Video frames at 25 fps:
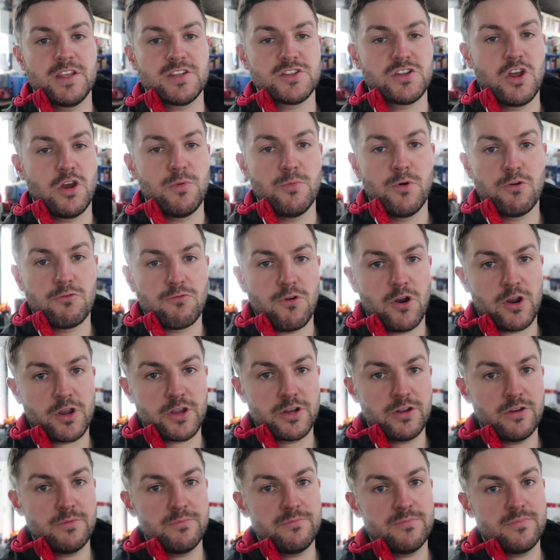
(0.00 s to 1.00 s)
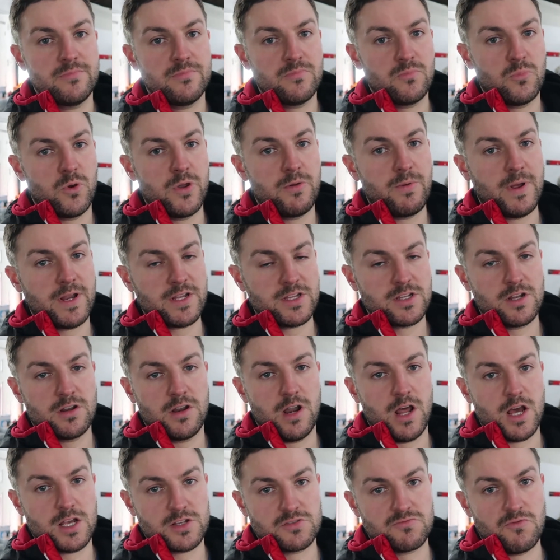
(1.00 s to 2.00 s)
There's no more Rockingham. We went to the
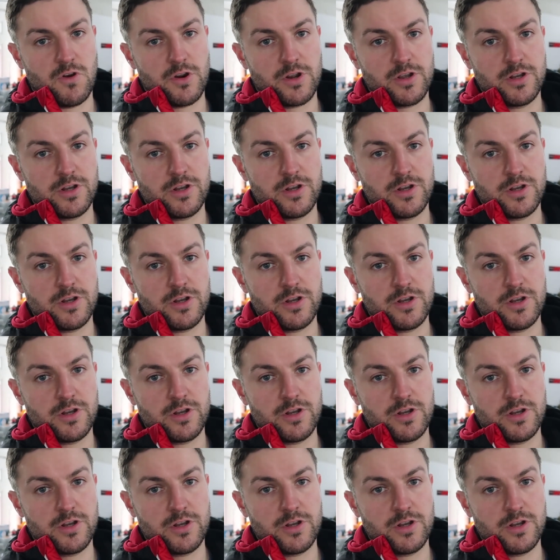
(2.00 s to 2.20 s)
last